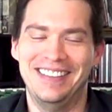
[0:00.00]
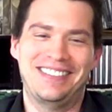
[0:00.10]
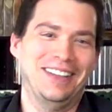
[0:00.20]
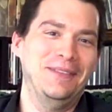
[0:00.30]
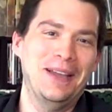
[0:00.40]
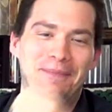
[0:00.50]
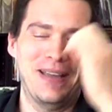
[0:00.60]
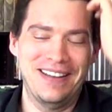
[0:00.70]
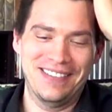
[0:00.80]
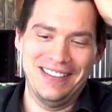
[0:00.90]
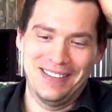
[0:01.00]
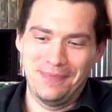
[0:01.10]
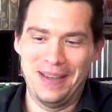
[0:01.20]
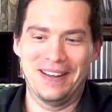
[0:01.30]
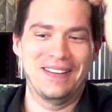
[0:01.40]
until my patient is
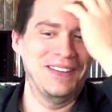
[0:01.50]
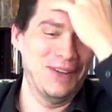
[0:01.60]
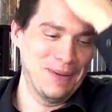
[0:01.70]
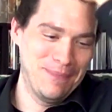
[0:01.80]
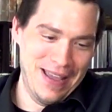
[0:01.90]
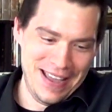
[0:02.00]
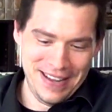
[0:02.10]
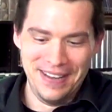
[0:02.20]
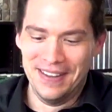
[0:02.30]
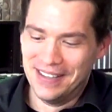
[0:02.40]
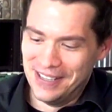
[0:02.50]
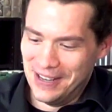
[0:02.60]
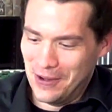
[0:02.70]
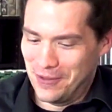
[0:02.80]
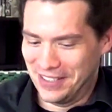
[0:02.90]
better. You are banned.
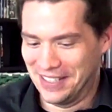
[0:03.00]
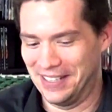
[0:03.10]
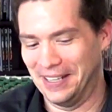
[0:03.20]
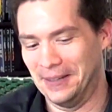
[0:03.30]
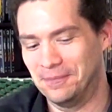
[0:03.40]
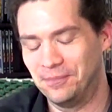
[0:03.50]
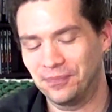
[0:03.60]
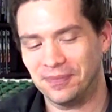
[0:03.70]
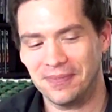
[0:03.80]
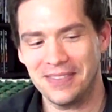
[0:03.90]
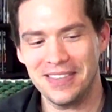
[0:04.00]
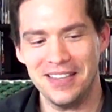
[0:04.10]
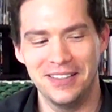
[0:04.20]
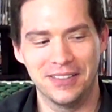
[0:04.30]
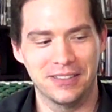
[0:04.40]
No visiting.
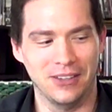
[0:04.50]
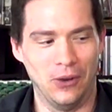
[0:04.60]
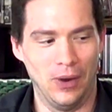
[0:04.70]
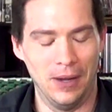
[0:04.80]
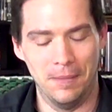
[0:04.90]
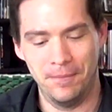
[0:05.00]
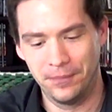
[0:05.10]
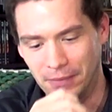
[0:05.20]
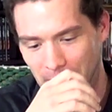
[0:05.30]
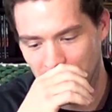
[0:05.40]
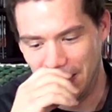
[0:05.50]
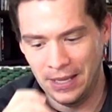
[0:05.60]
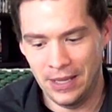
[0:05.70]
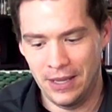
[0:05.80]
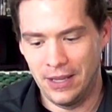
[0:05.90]
So, um,
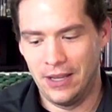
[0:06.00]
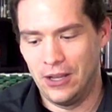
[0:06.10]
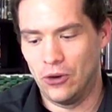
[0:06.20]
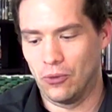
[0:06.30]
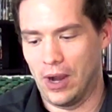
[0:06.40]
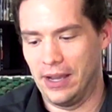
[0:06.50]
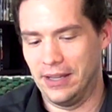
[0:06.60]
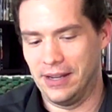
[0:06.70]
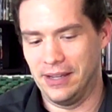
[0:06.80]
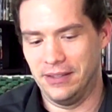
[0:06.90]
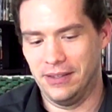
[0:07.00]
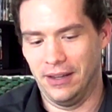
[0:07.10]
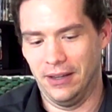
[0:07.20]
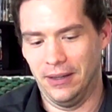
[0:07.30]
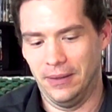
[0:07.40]
Riot and uh,
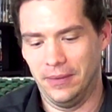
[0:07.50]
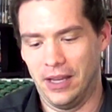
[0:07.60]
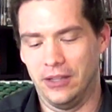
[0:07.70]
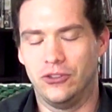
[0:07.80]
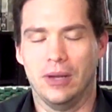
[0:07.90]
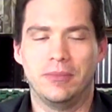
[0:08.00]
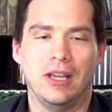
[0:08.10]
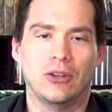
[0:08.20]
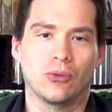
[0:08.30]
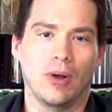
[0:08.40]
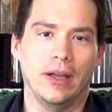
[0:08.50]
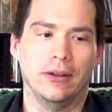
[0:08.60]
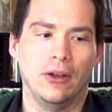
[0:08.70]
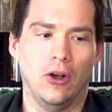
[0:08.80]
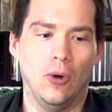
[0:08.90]
uh, Jem takes
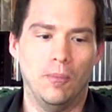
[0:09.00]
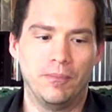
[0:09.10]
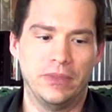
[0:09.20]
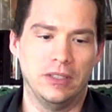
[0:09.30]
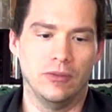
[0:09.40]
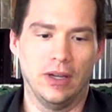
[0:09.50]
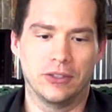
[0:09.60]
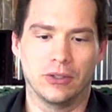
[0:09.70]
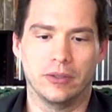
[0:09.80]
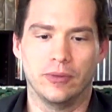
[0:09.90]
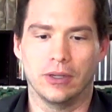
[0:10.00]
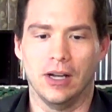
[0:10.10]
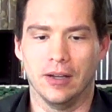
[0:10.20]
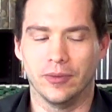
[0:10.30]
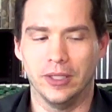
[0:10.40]
Riot home. He invites her in for
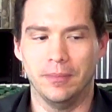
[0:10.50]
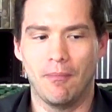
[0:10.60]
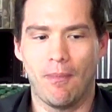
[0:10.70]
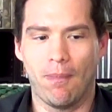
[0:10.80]
coffee,